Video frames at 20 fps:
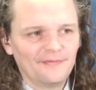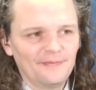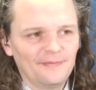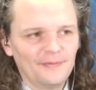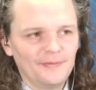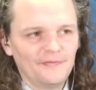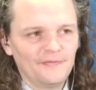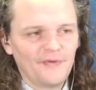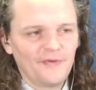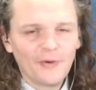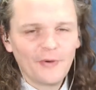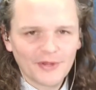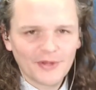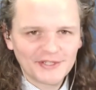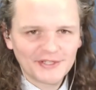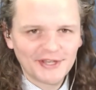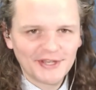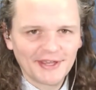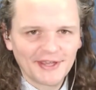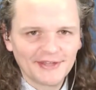
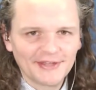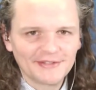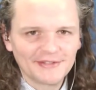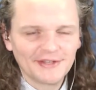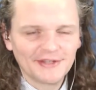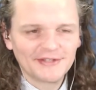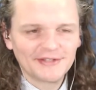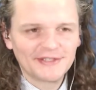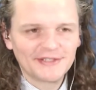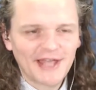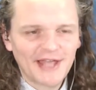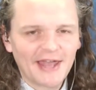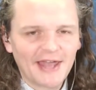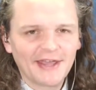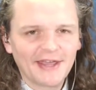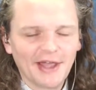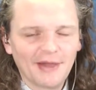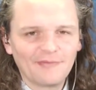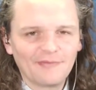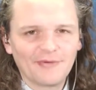focusing and
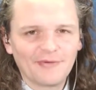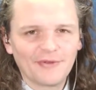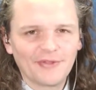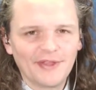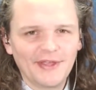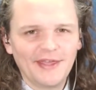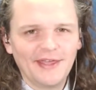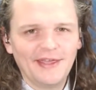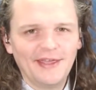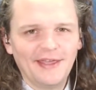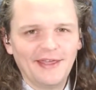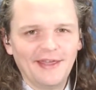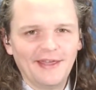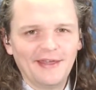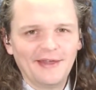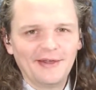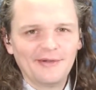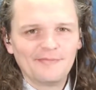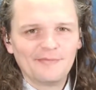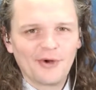standing up for the
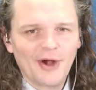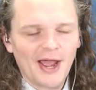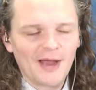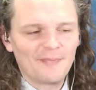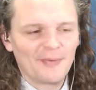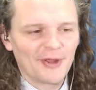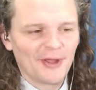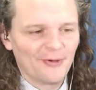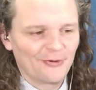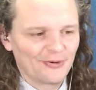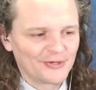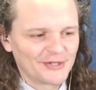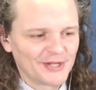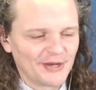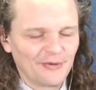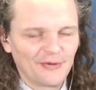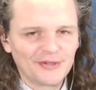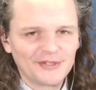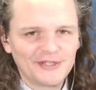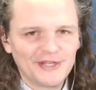property owners. I
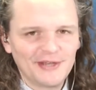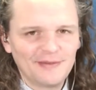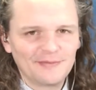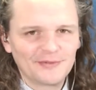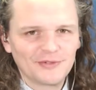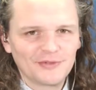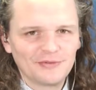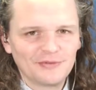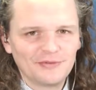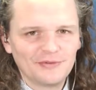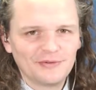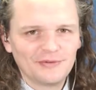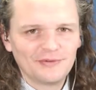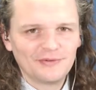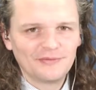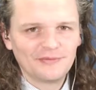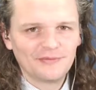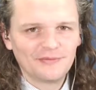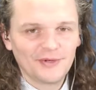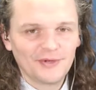know it seems
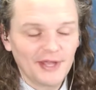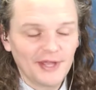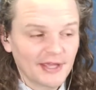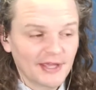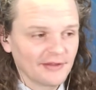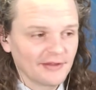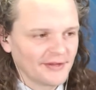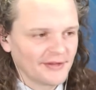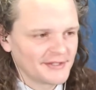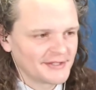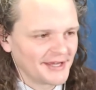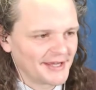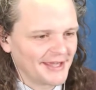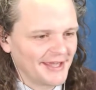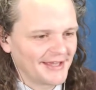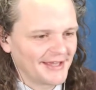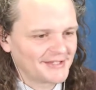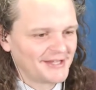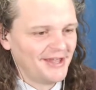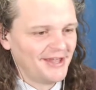ridiculous, I
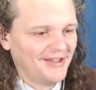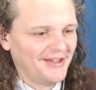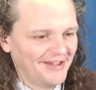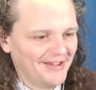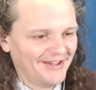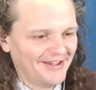guess,